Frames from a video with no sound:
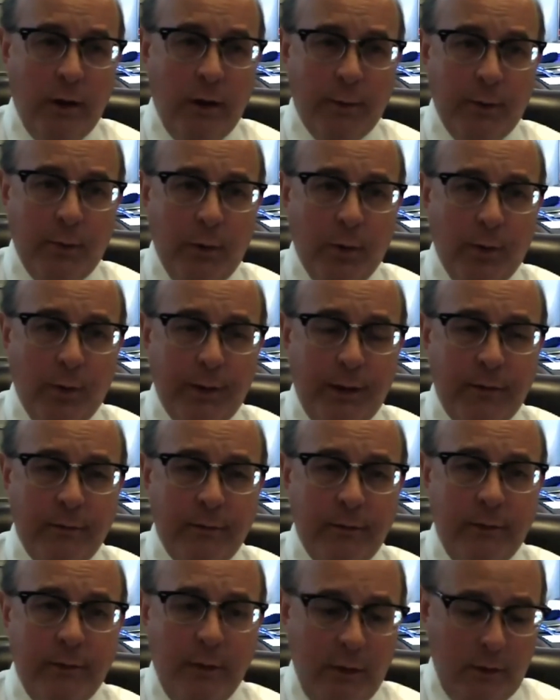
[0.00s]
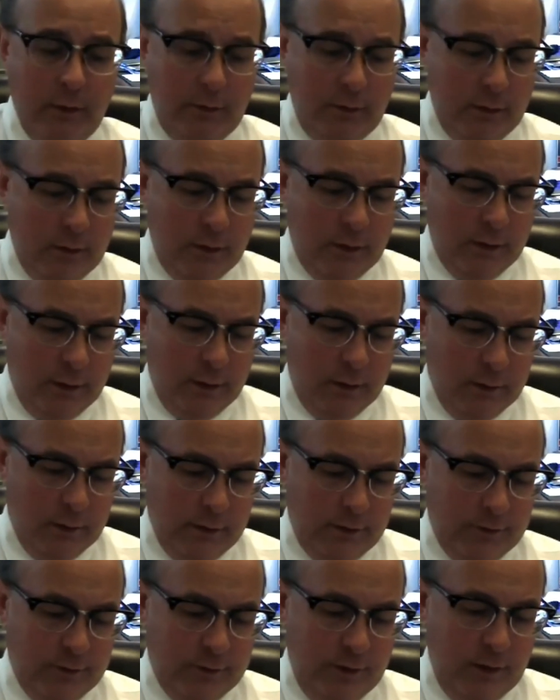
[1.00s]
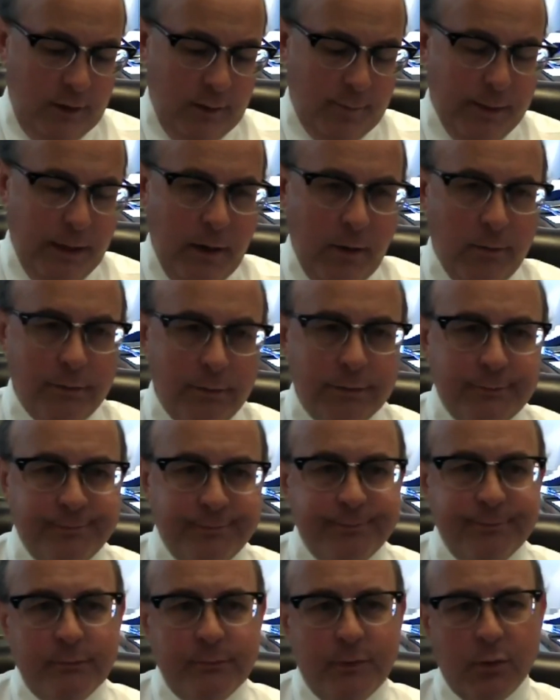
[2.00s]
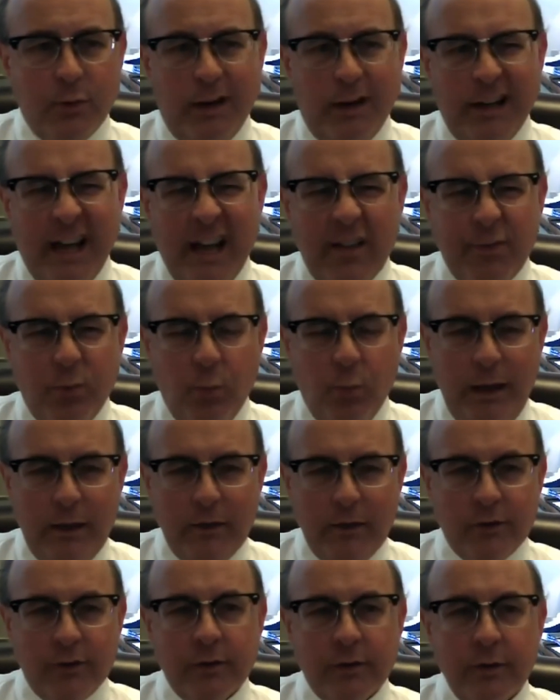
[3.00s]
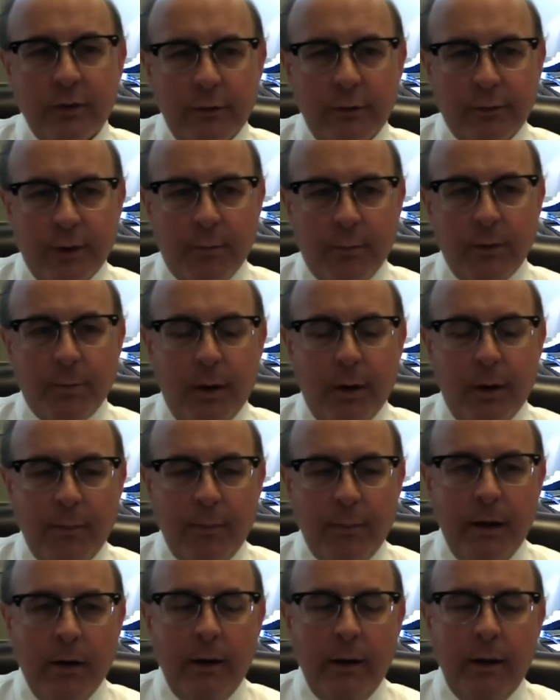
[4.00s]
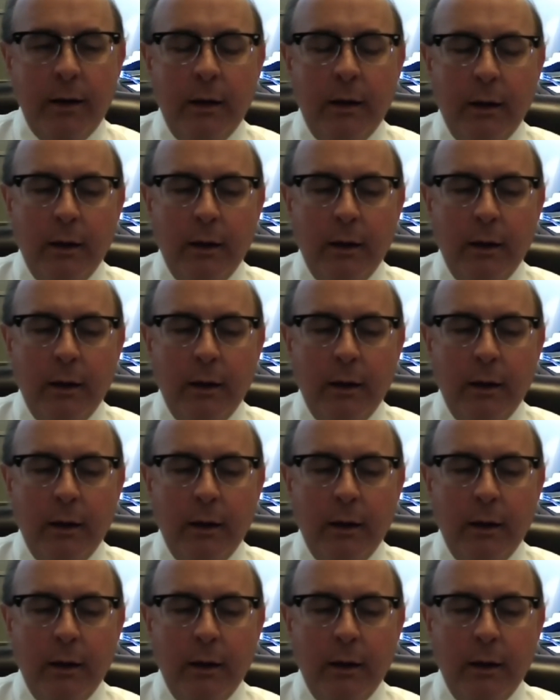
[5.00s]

I mean, we're within, let's see, about 3.5 weeks from the primary.